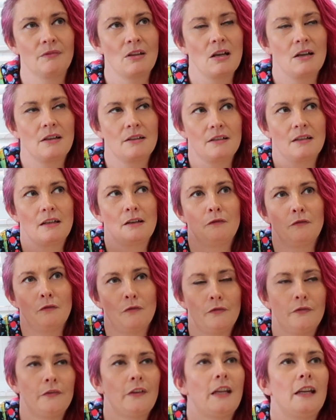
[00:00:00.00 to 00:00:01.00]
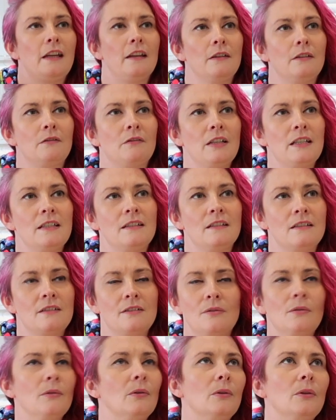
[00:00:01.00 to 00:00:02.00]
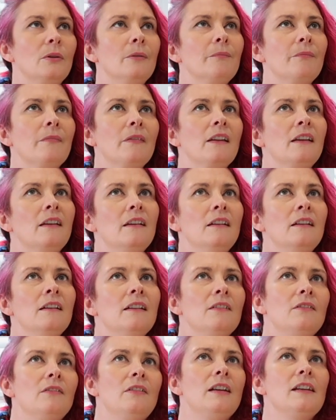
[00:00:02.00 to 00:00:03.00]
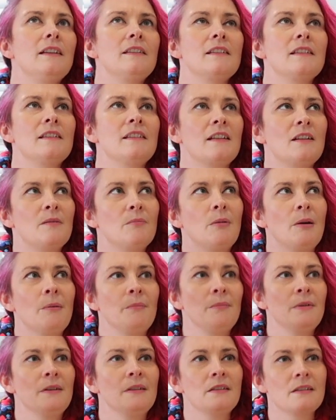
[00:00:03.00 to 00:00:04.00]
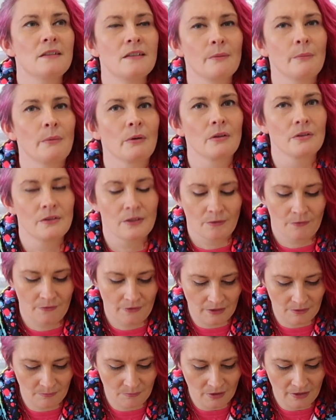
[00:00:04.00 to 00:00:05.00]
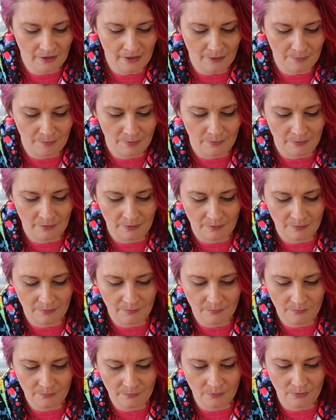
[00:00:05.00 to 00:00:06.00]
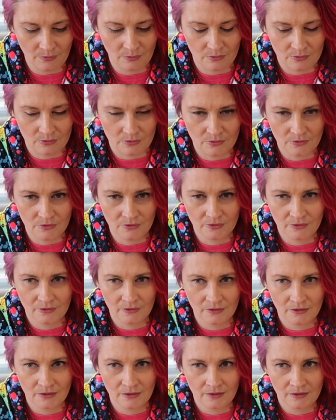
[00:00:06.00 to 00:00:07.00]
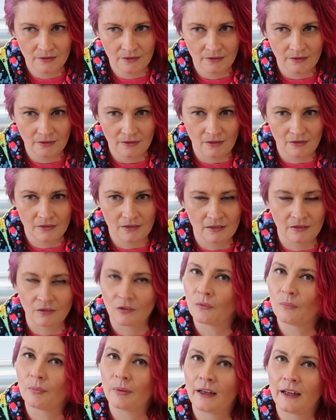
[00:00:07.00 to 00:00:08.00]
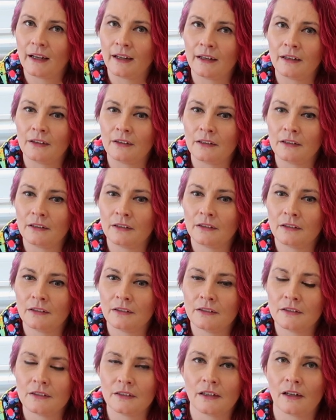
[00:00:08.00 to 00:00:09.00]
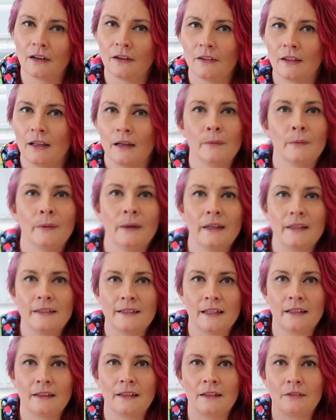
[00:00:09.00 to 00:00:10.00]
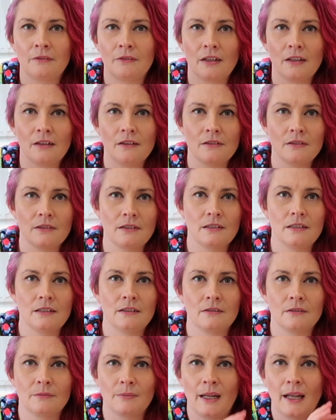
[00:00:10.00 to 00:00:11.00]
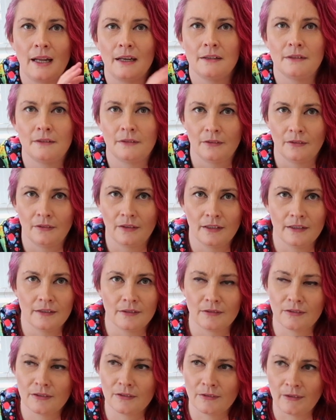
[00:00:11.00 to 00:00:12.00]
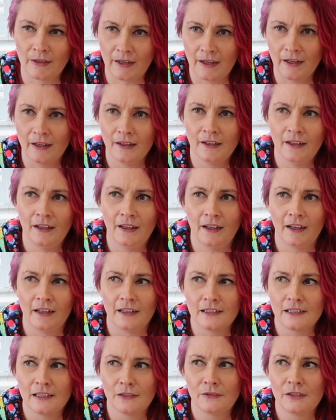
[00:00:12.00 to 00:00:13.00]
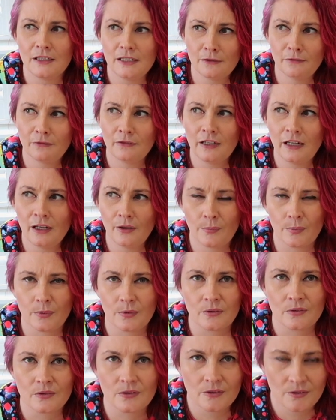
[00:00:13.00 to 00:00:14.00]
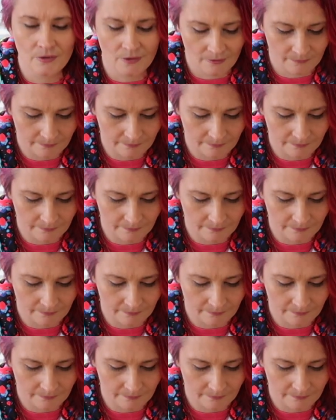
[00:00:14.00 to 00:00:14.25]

I don't know, for fate reasons or reasons that you bump into someone or something, might happen because you did not plan to go that way down that road, or you did not plan to do this or do that, and something different happens.